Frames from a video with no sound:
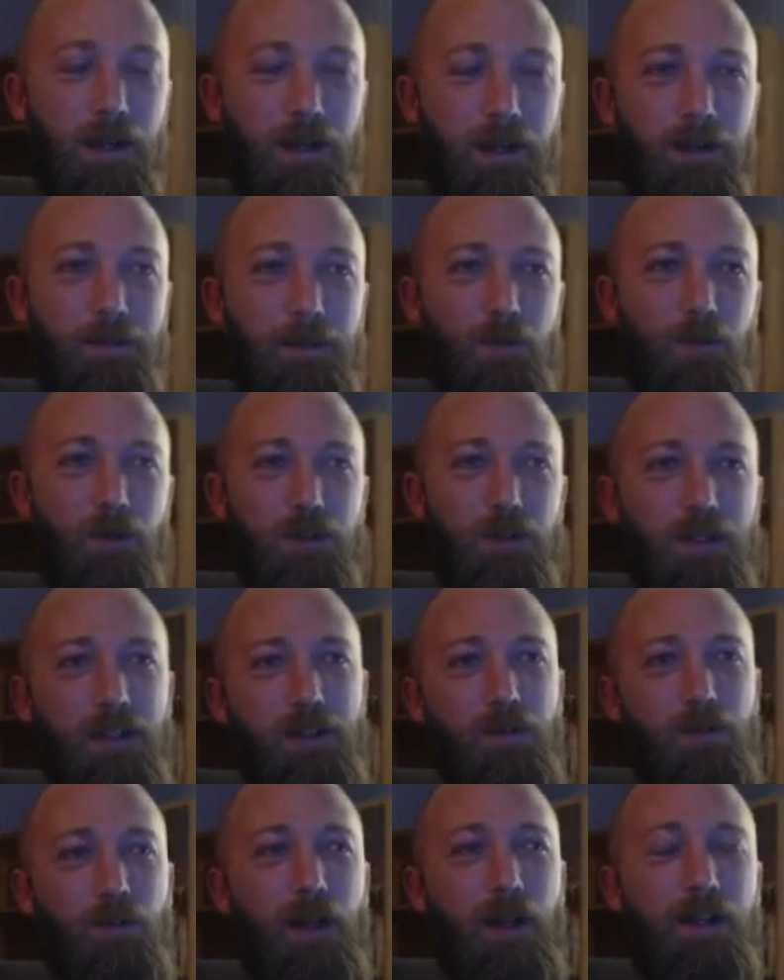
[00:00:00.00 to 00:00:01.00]
Um, and we're going to
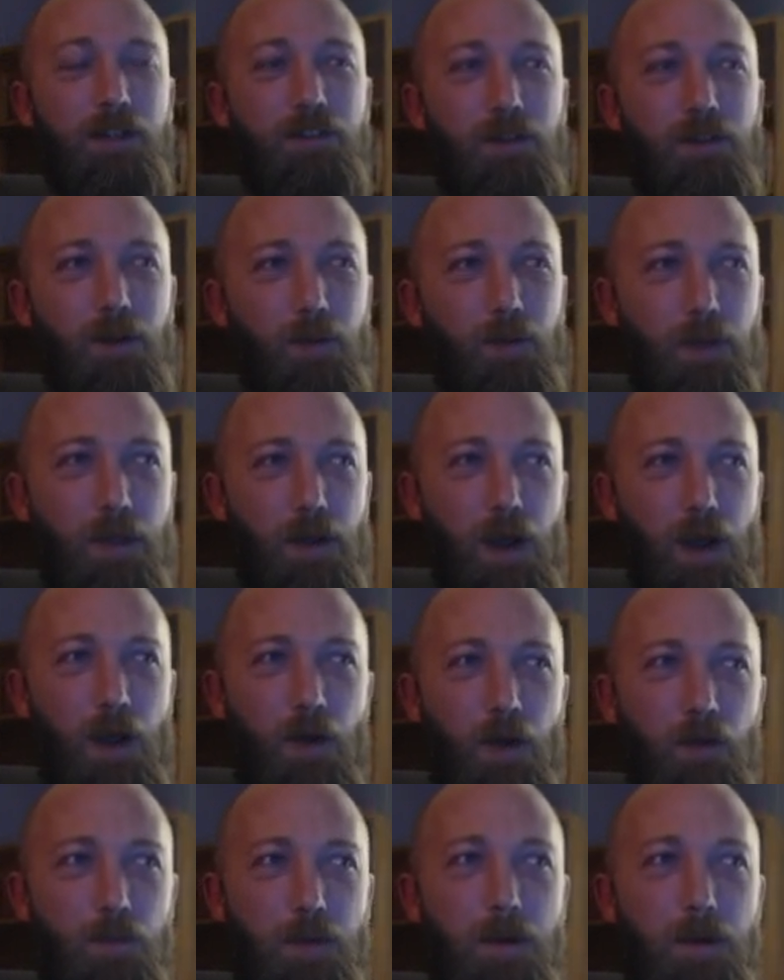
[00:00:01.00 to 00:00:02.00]
get right into it with The
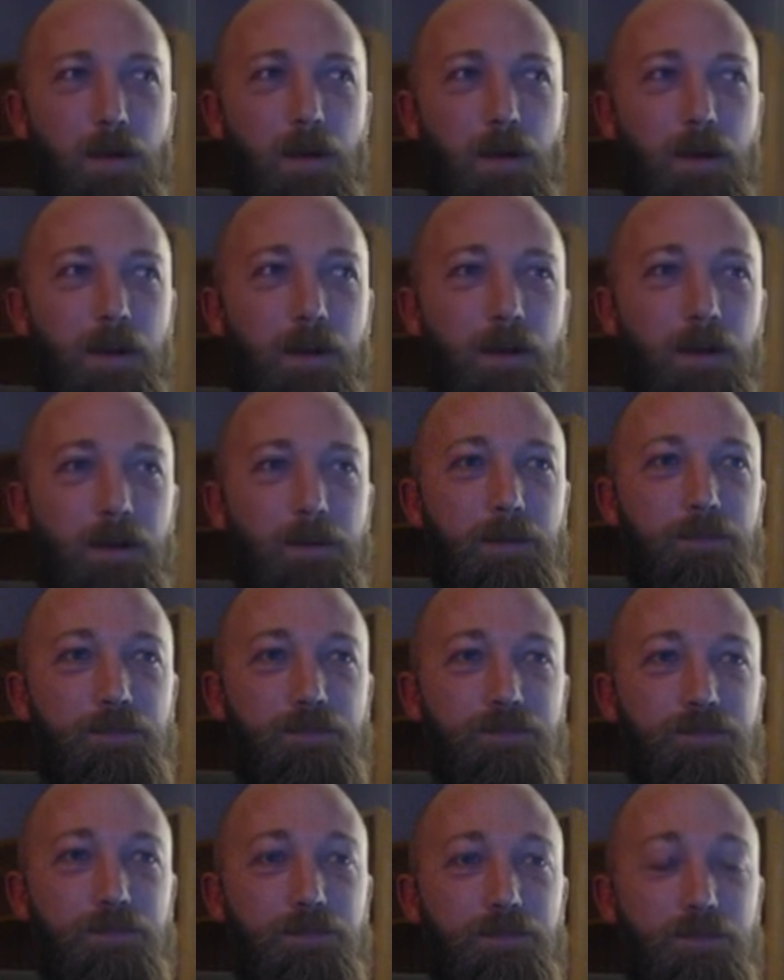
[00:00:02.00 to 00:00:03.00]
Hope.
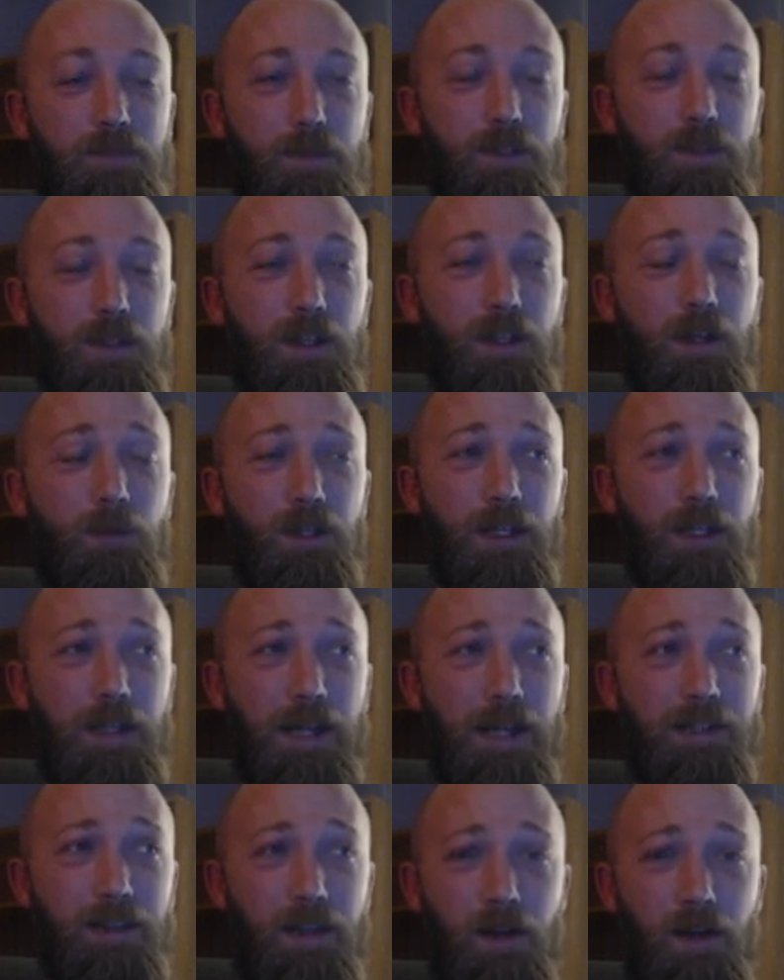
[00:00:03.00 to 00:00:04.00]
Um, really
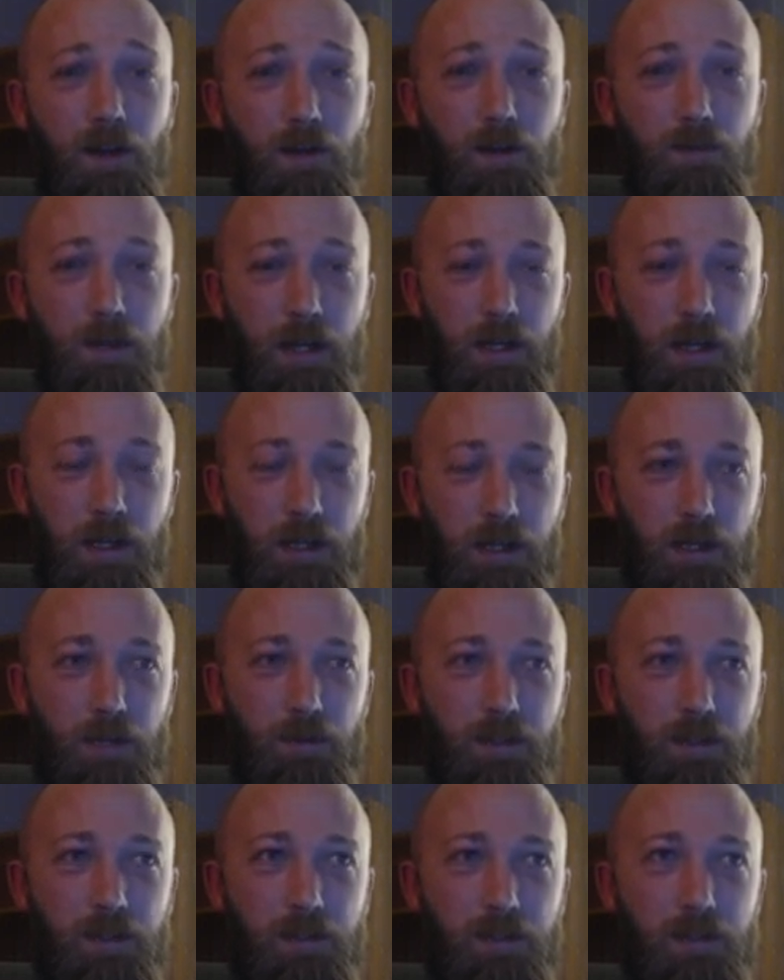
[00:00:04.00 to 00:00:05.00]
like The Hope it
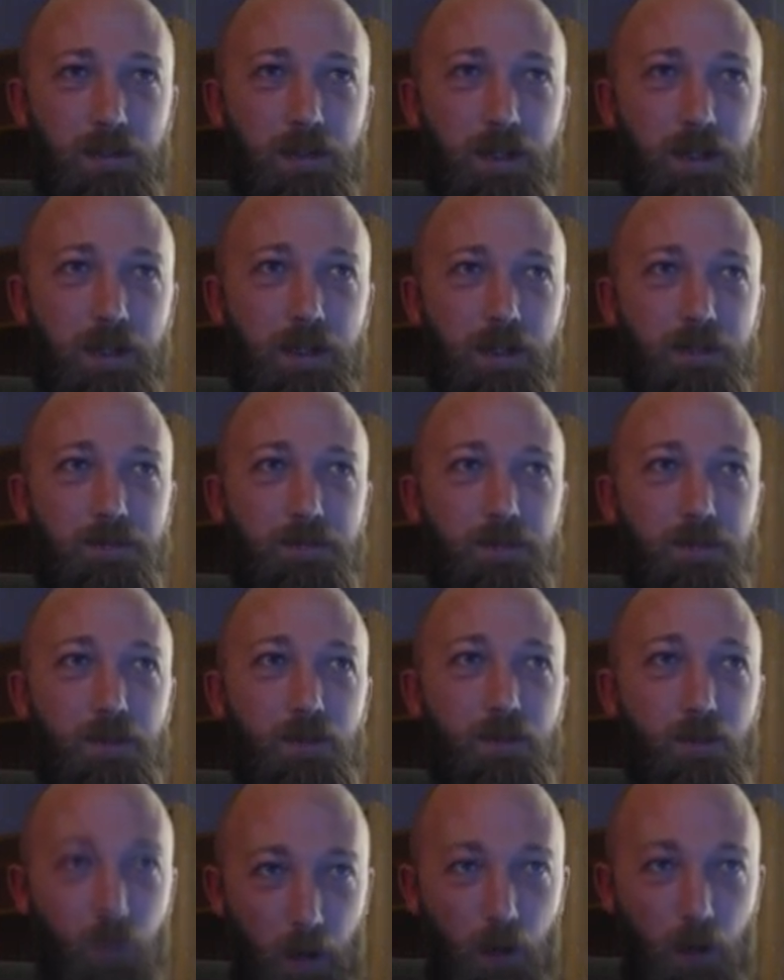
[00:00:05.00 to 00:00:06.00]
was uh, it
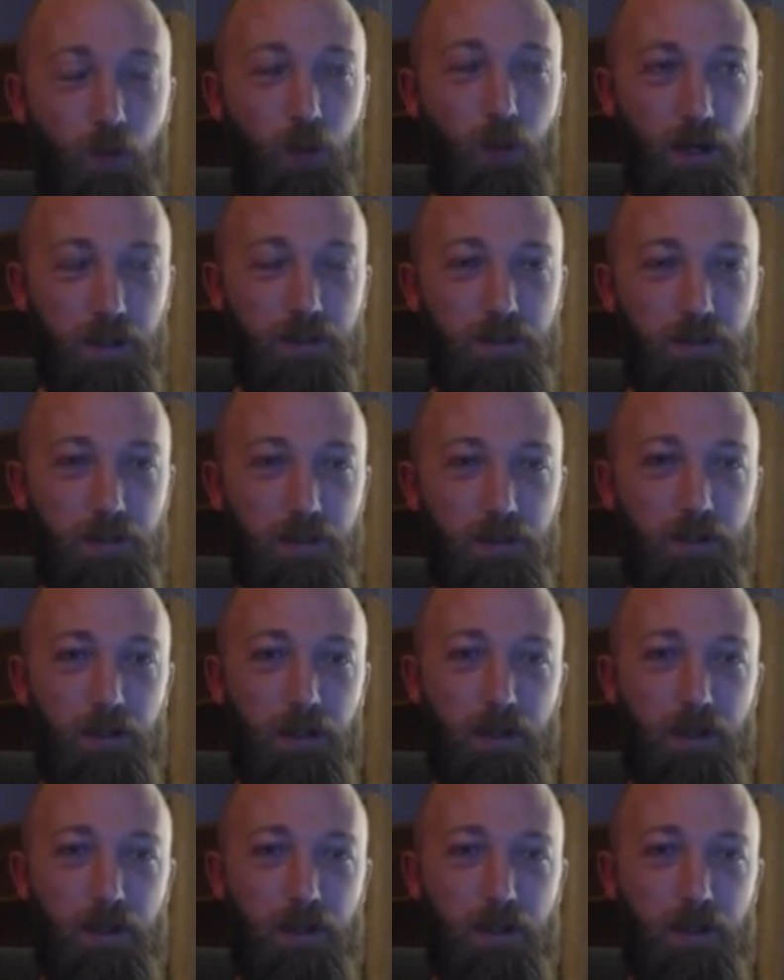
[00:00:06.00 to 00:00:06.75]
was well written.